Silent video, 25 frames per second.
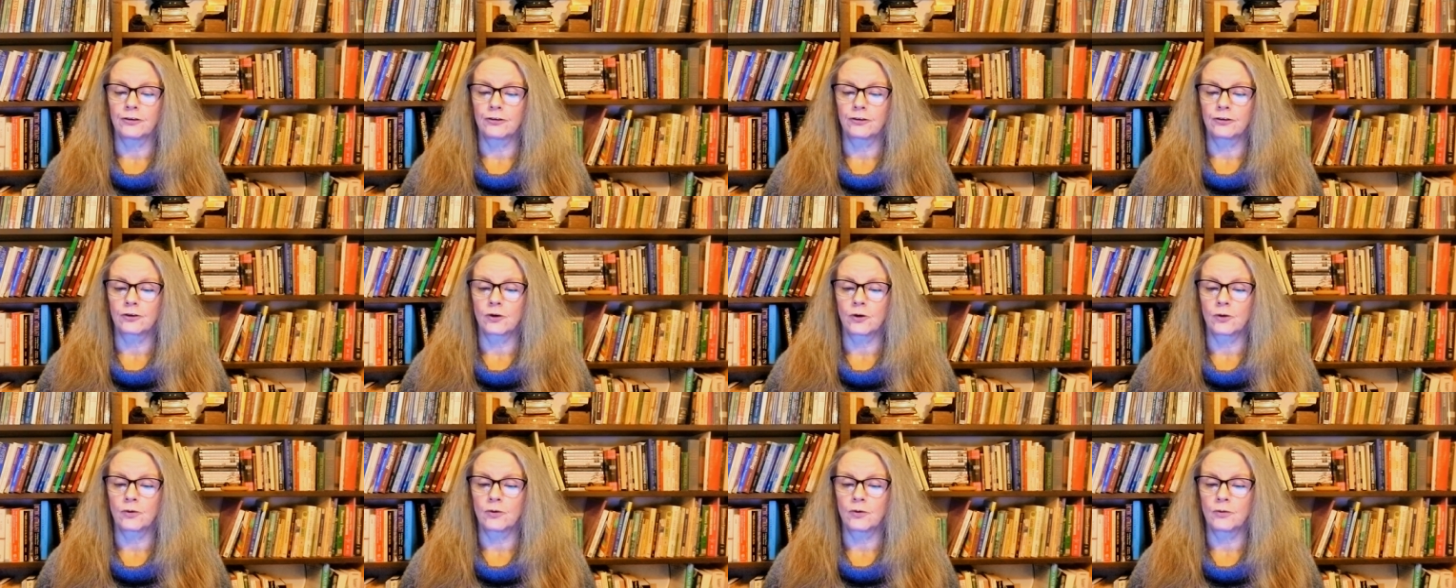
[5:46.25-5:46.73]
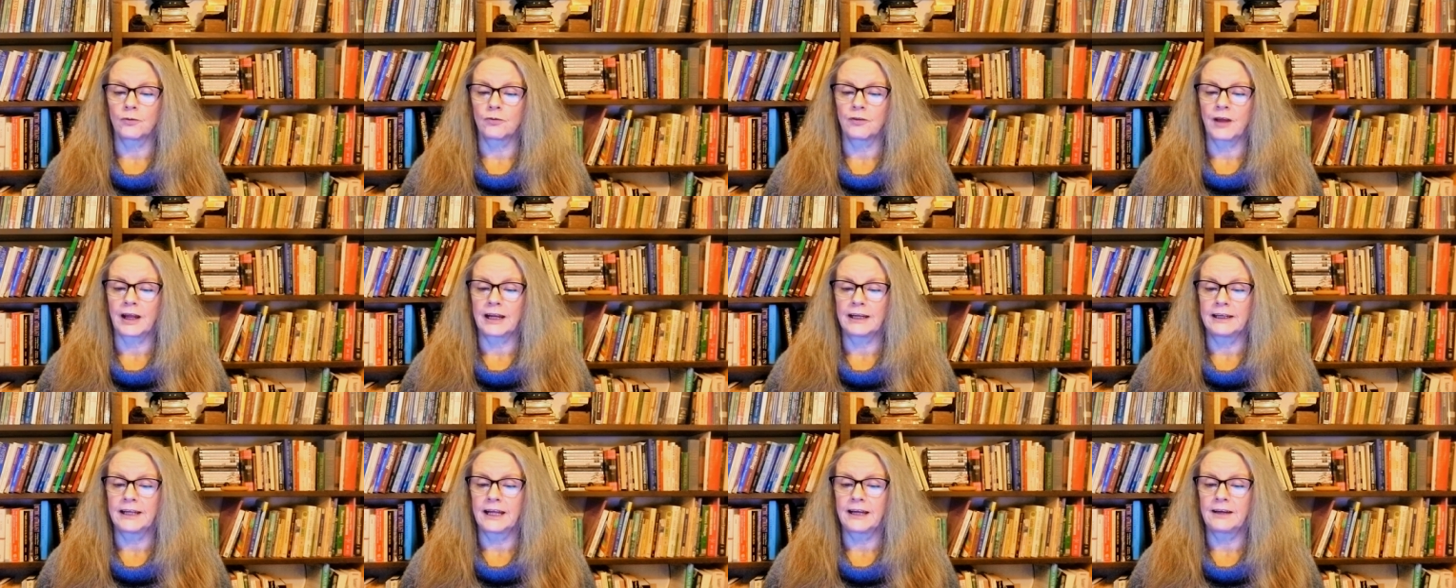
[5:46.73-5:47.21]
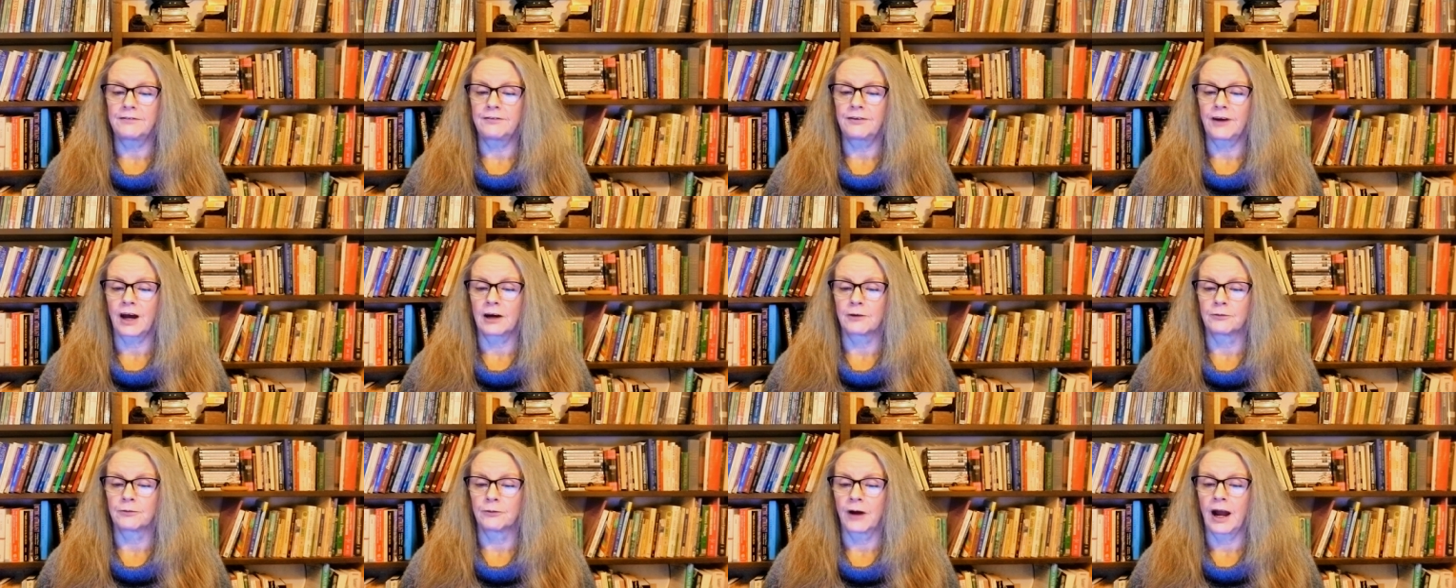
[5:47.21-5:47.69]
so they live
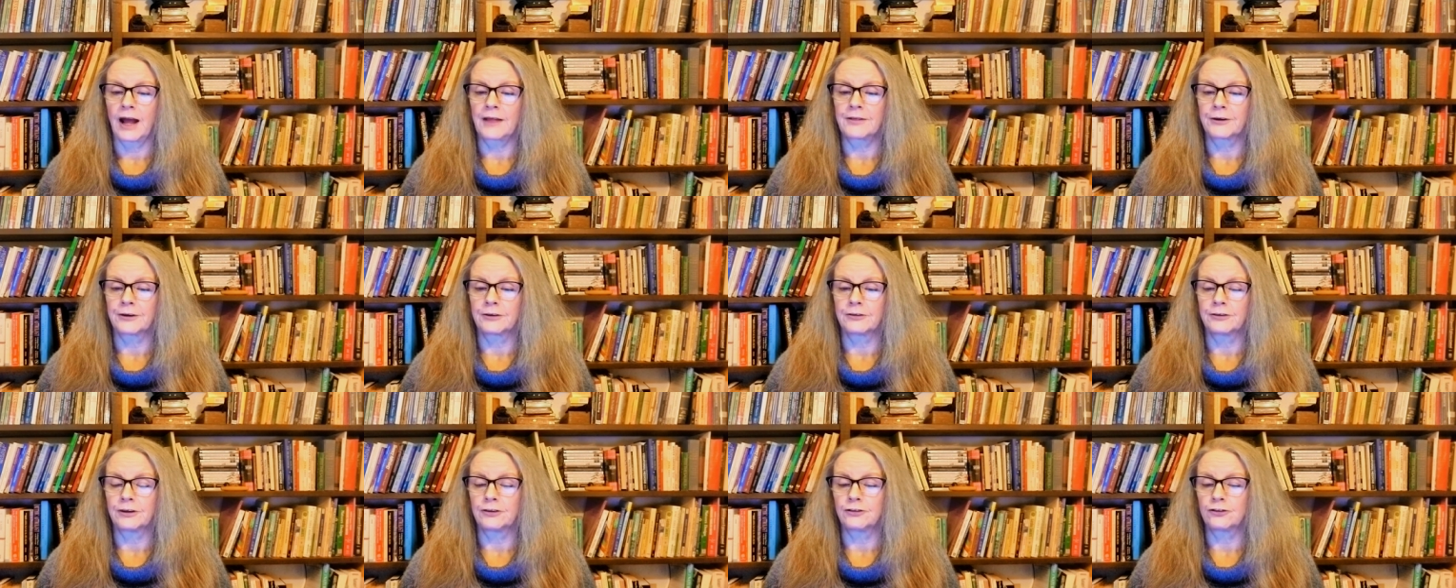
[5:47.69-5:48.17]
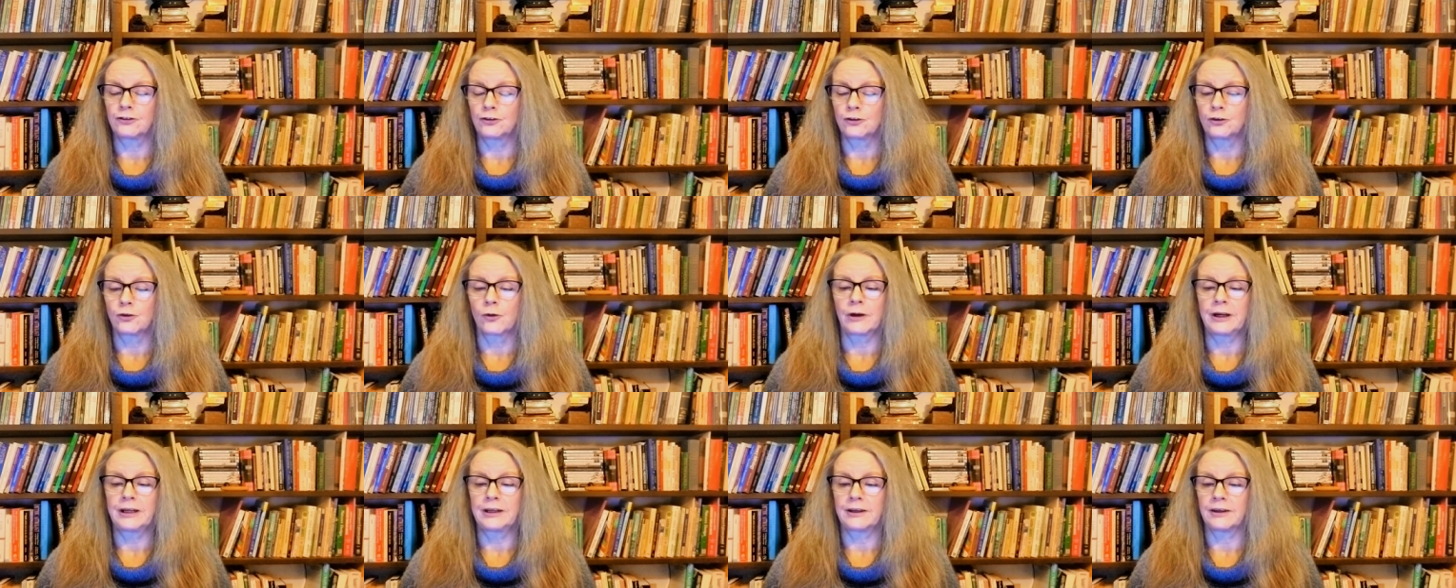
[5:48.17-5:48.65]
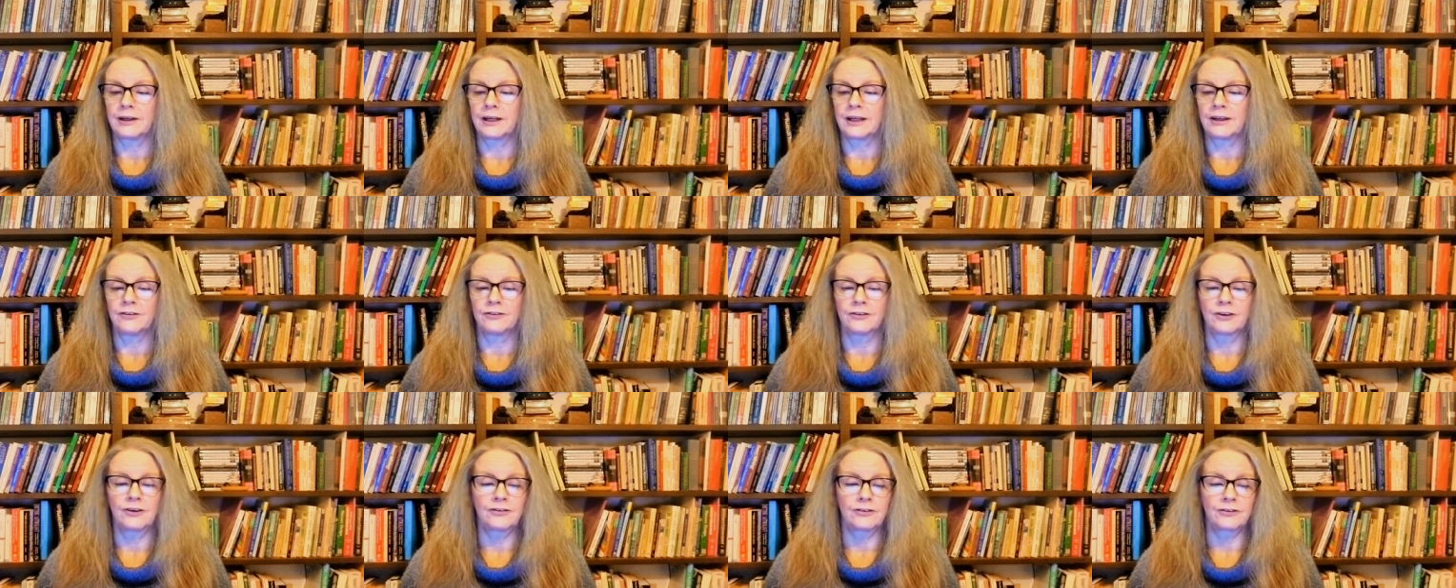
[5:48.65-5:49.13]
a rather disjointed
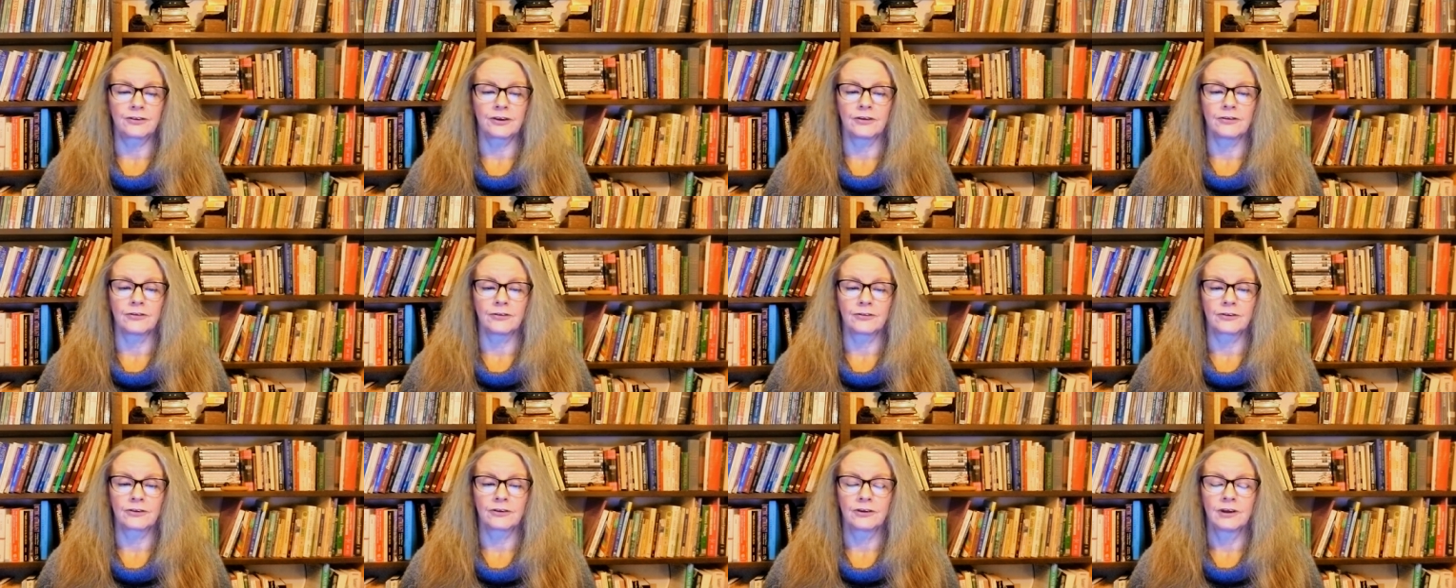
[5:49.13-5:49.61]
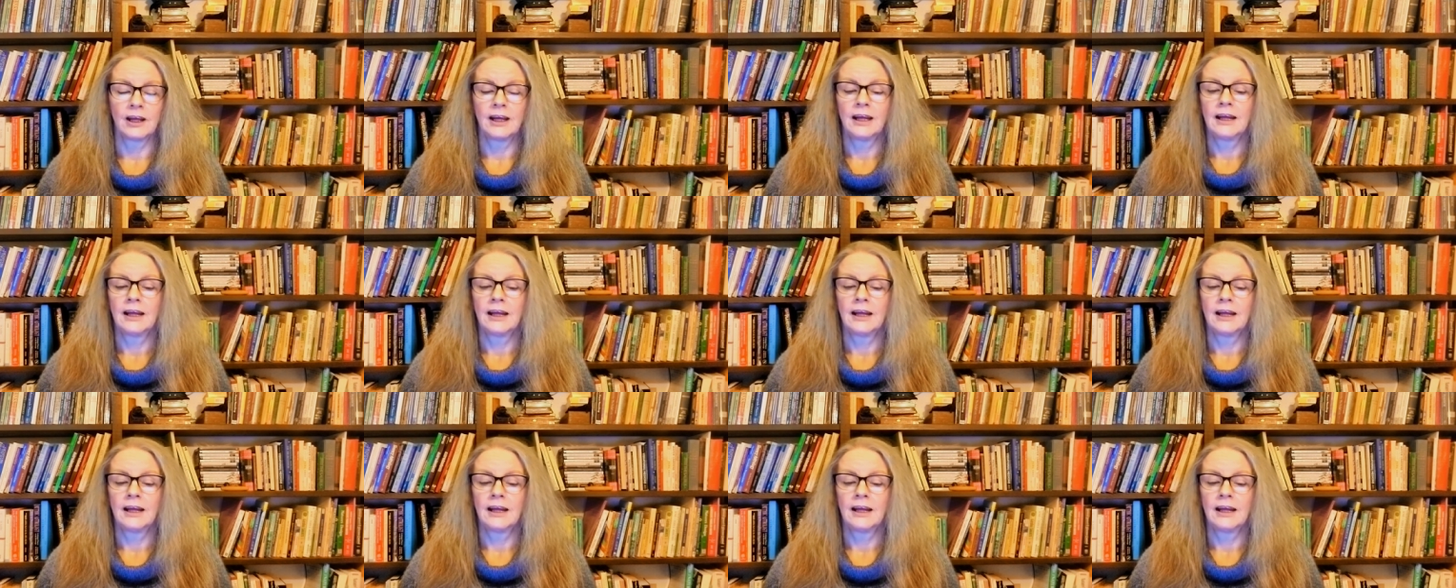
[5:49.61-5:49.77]
existence,